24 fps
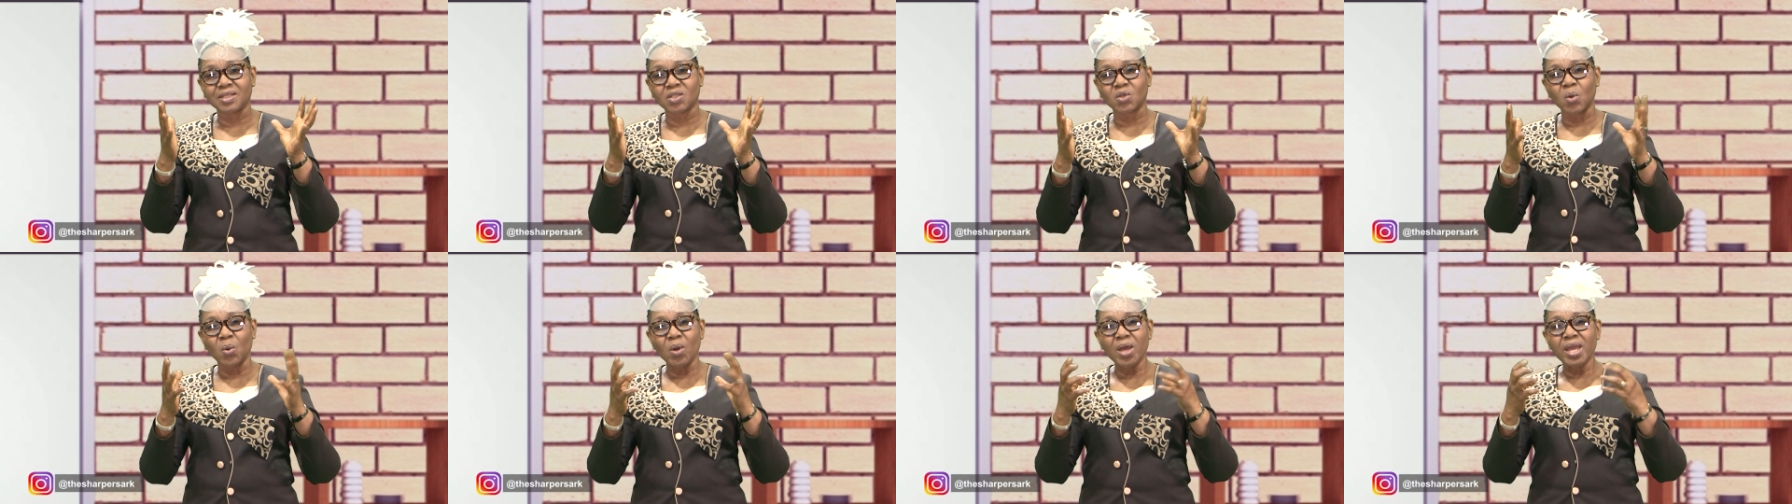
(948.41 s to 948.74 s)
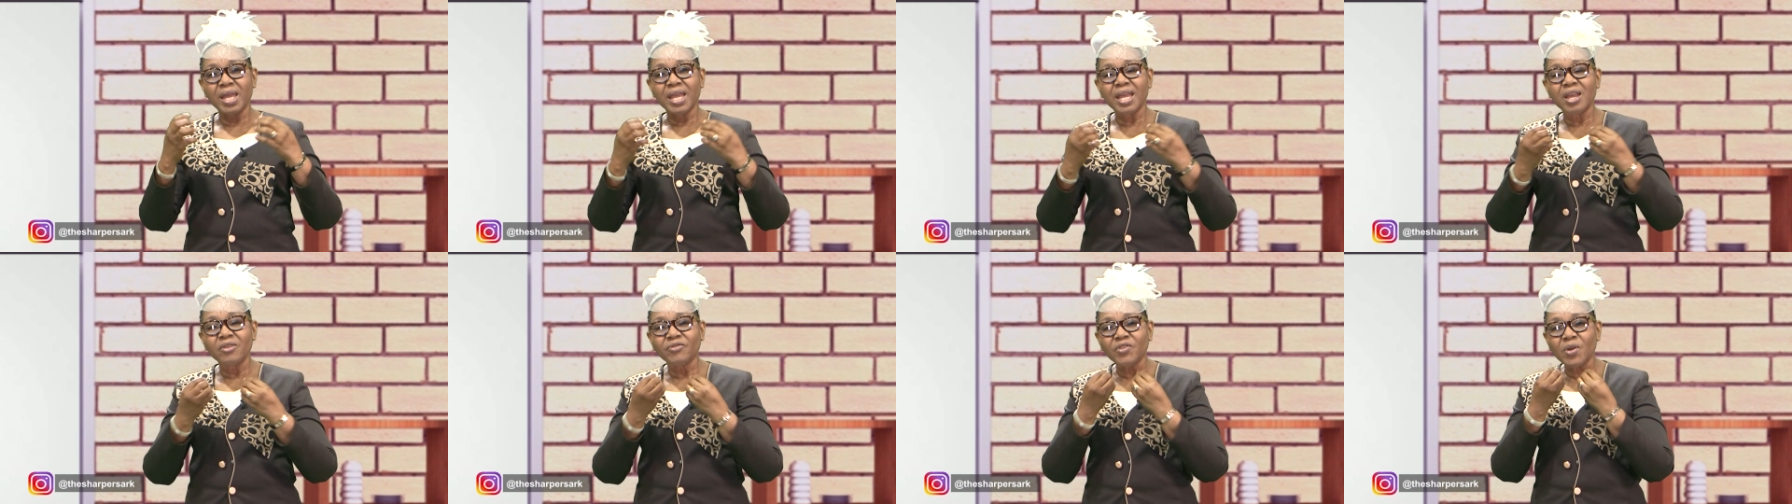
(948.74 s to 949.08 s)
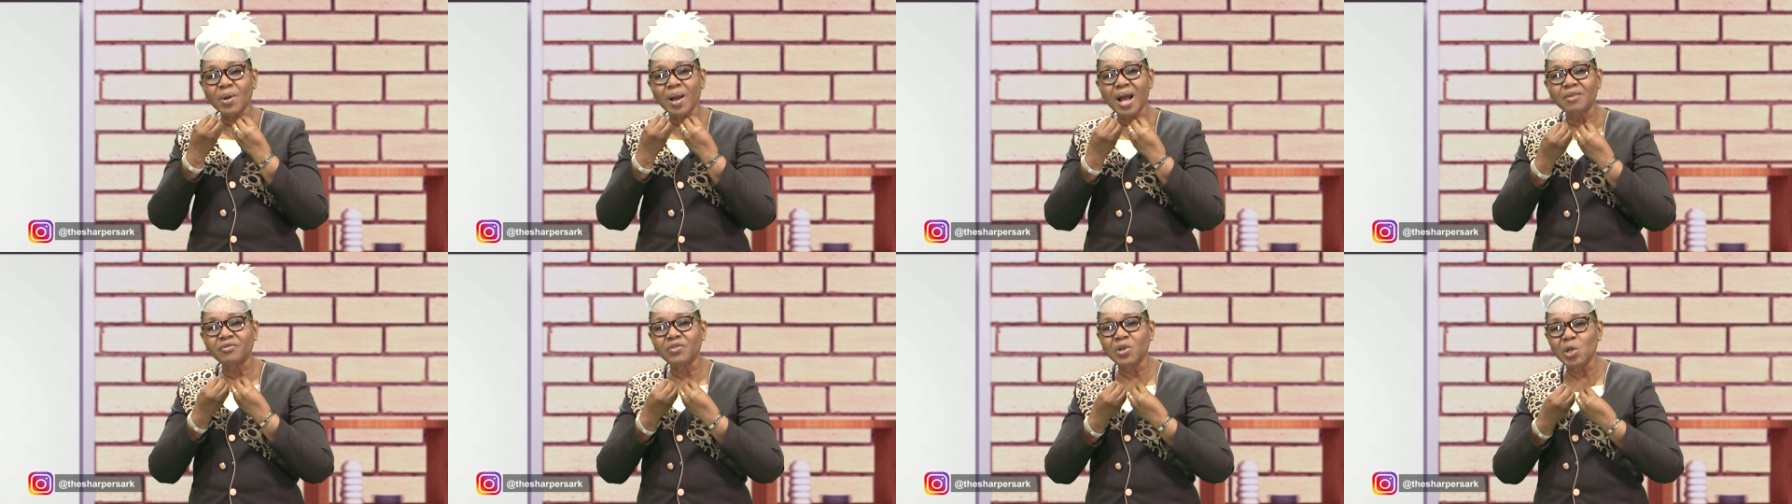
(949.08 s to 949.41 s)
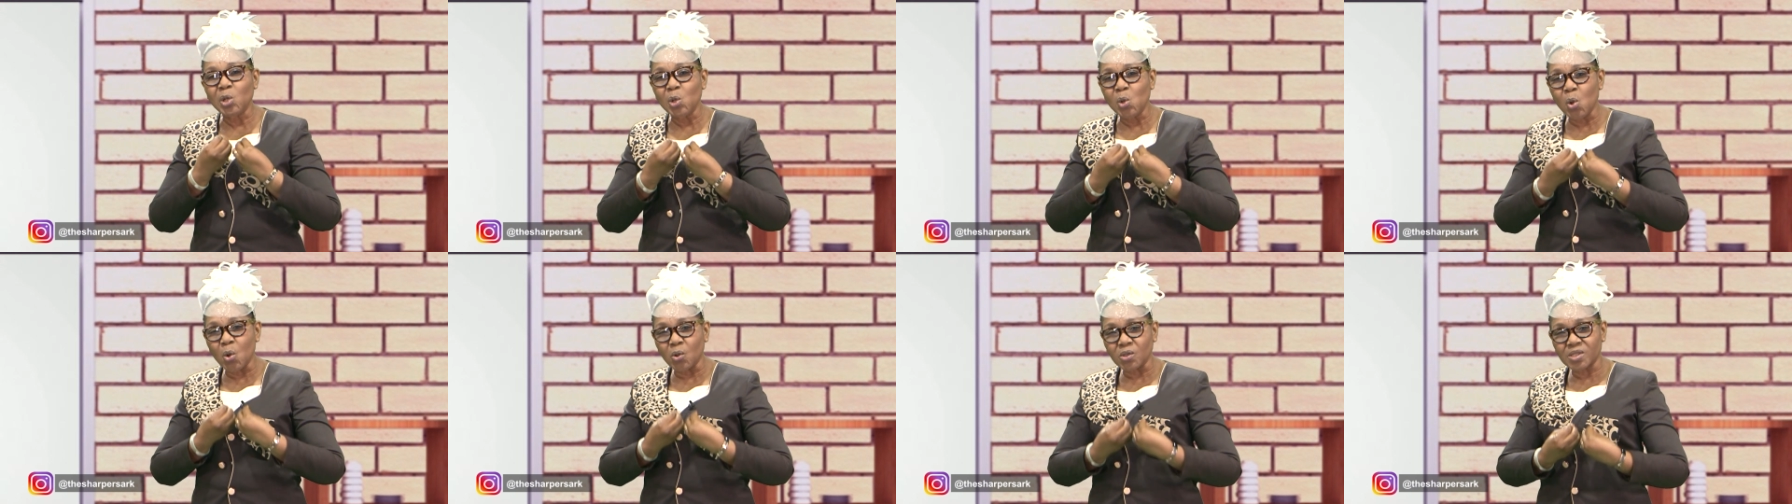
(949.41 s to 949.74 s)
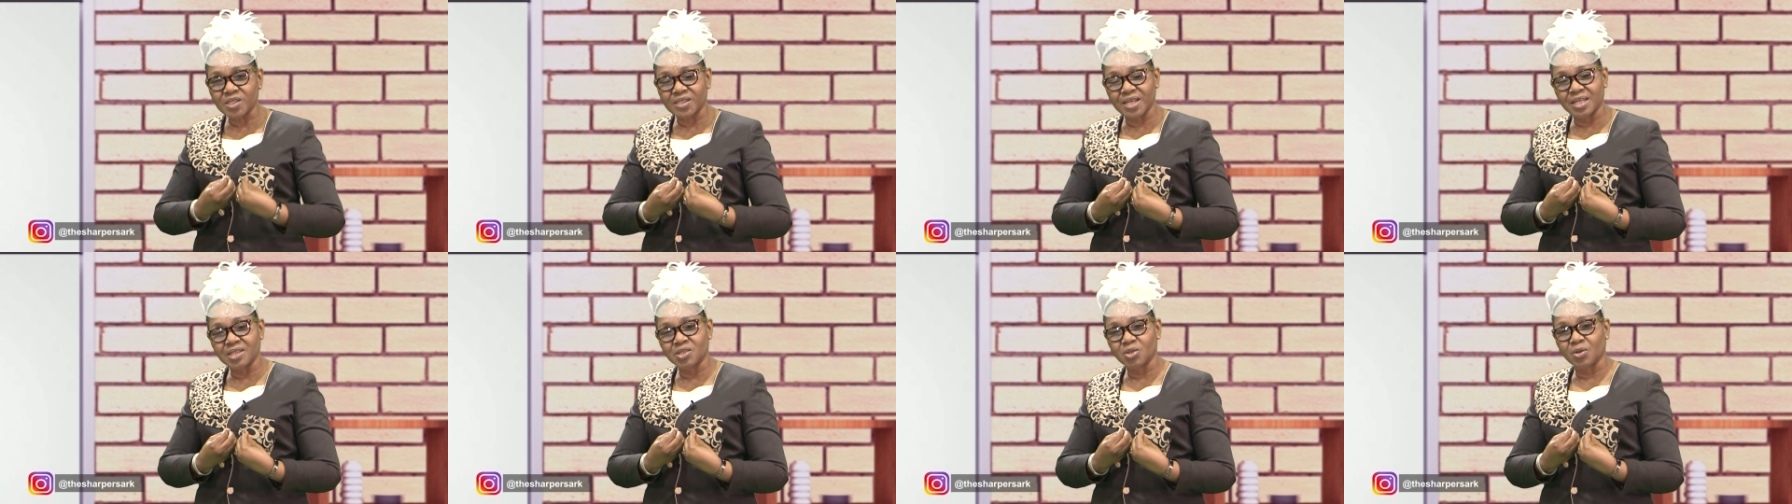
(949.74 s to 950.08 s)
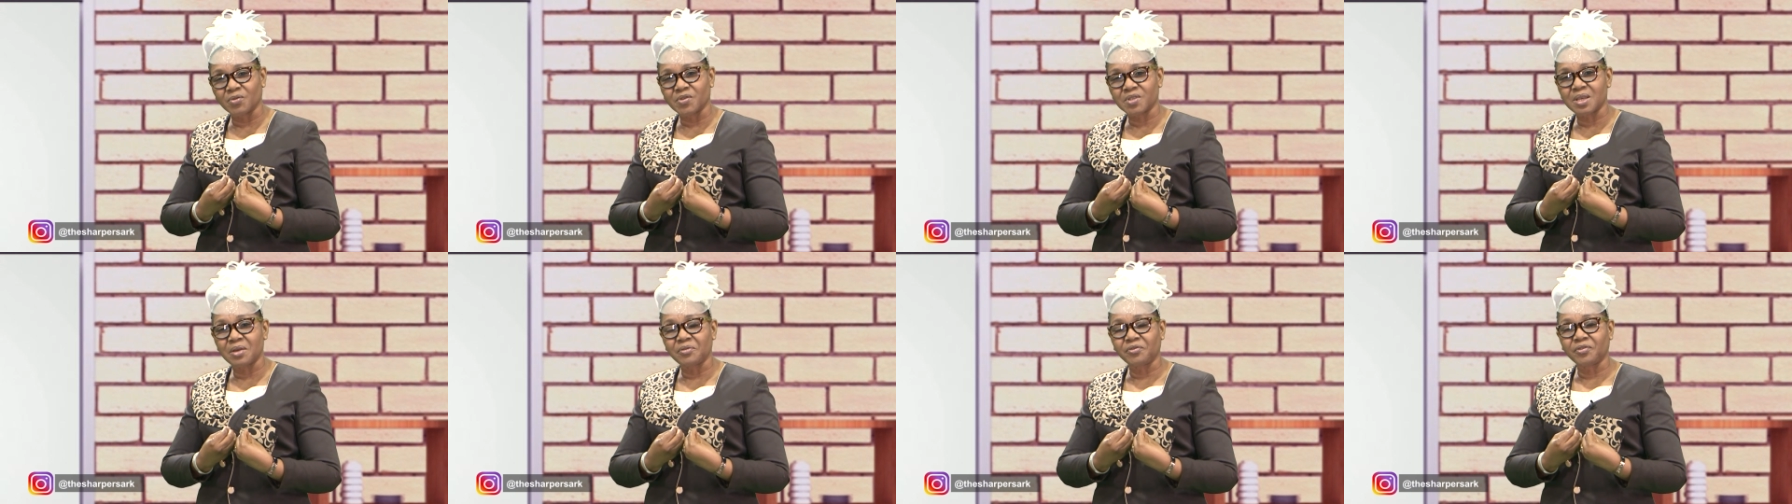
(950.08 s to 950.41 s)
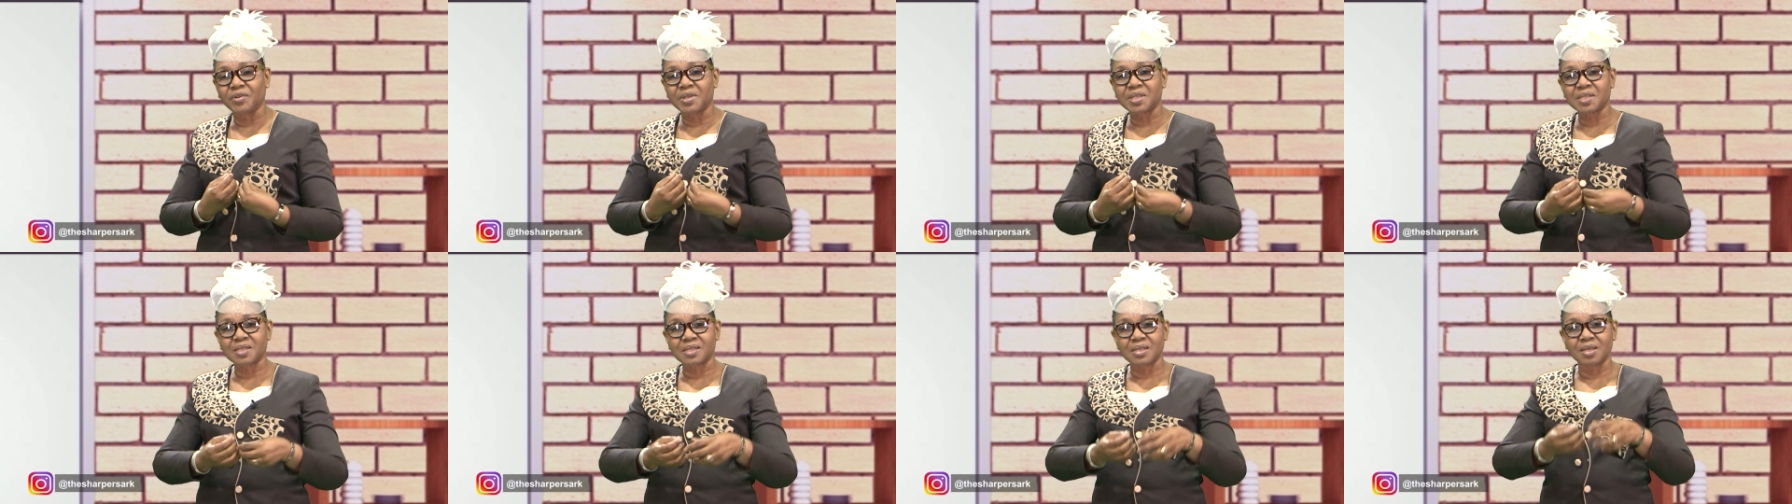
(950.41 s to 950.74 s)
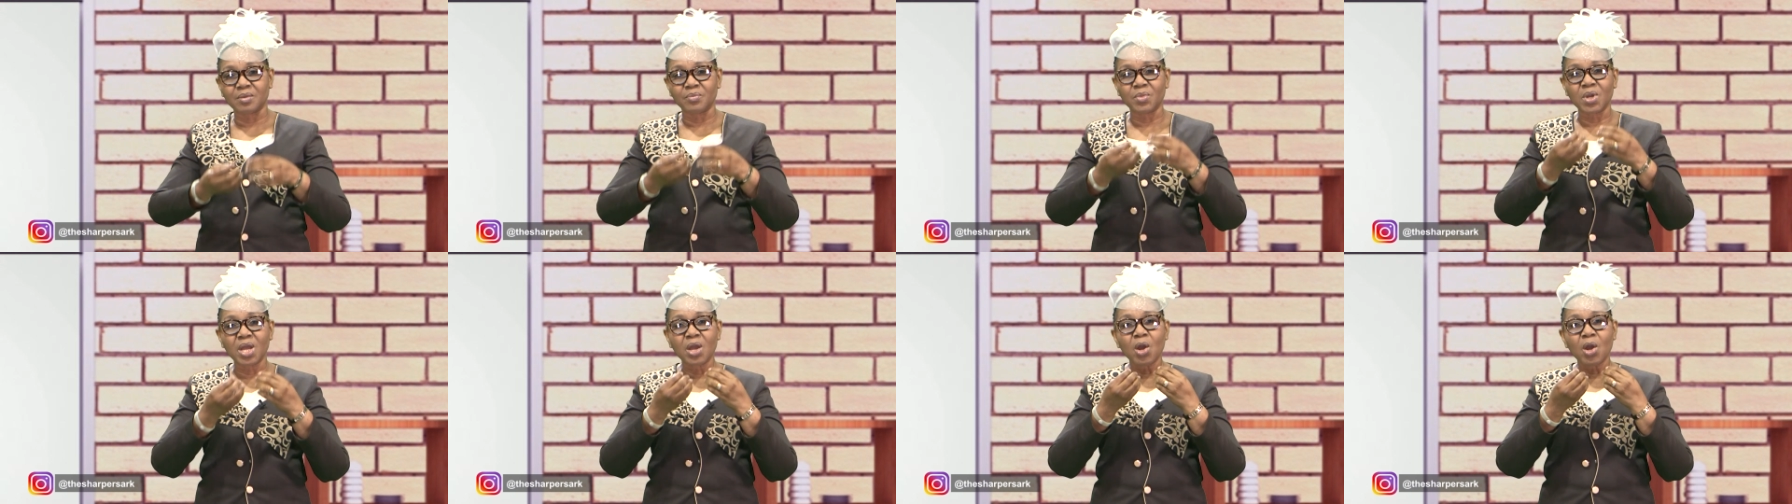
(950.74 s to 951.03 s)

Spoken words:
So if you have low sense of self-esteem